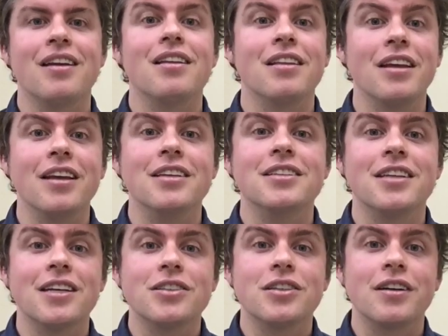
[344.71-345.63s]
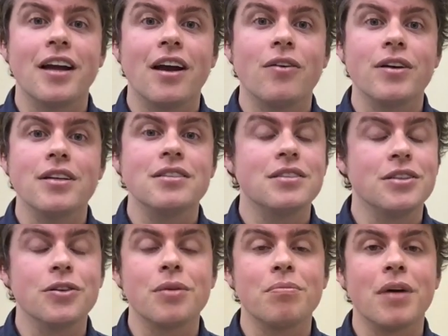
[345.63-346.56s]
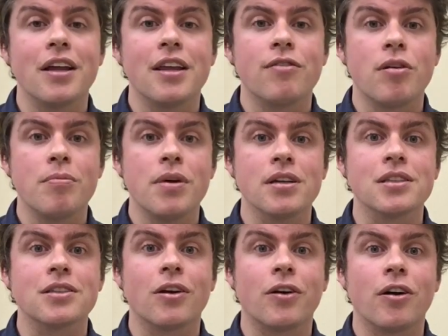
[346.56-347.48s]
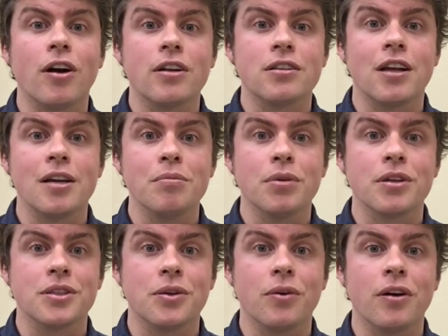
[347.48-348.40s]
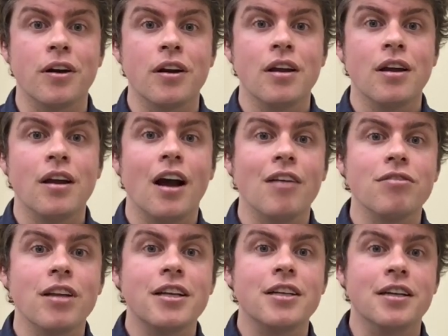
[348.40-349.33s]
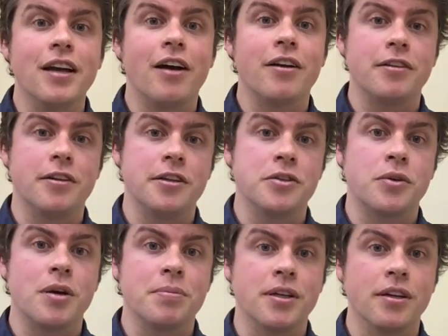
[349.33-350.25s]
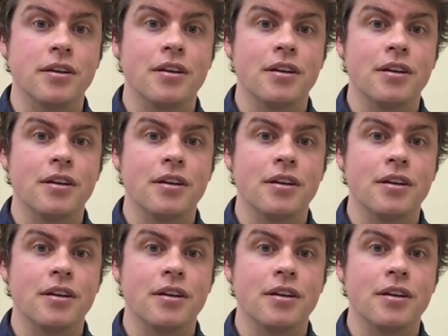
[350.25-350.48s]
The easy answer now is, you can buy them from us on our online bookstore. I've linked it down in the description.